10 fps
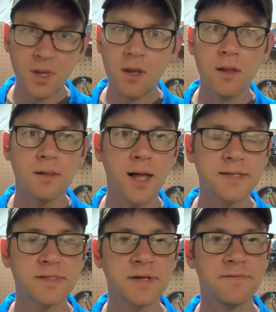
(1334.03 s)
Lots
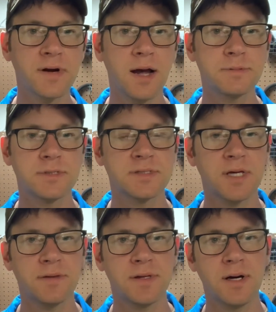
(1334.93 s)
of different options
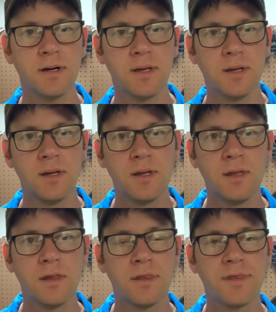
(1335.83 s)
out there.
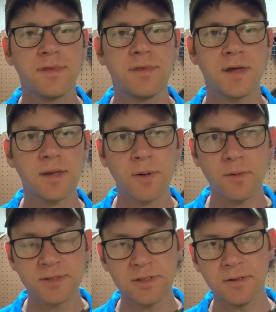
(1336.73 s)
Think about
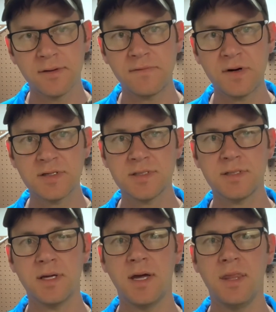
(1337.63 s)
what you're doing first,
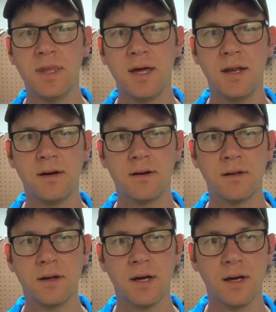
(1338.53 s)
and then
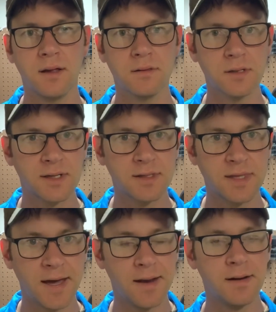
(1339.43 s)
look at
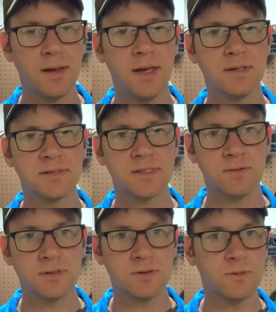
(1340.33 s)
that and see
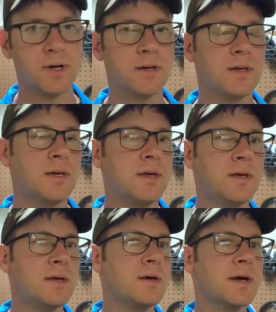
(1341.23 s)
what you want.
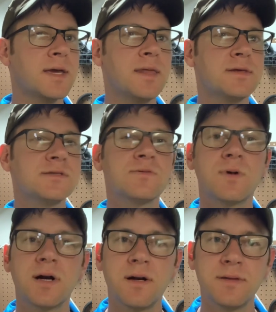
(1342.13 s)
Again, this is
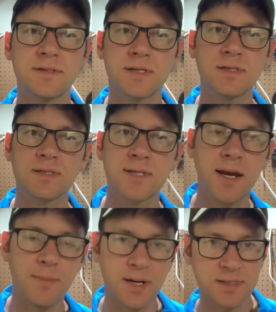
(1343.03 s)
where this gets kind of
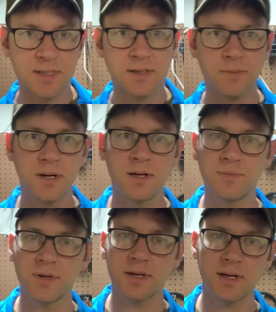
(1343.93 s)
messy compared to
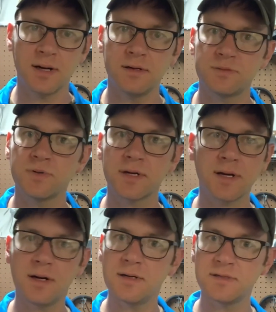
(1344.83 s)
plate carriers. Plate
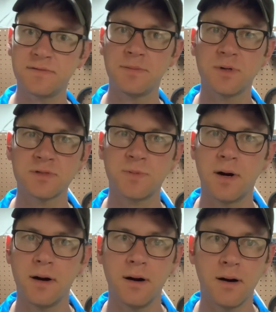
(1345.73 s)
carriers, for the most
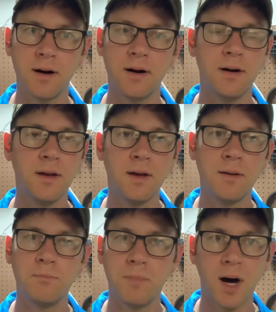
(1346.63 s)
part, are
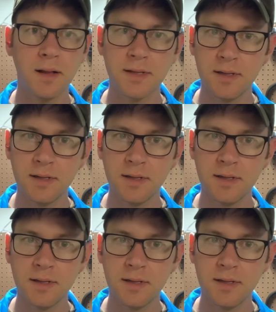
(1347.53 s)
Molle,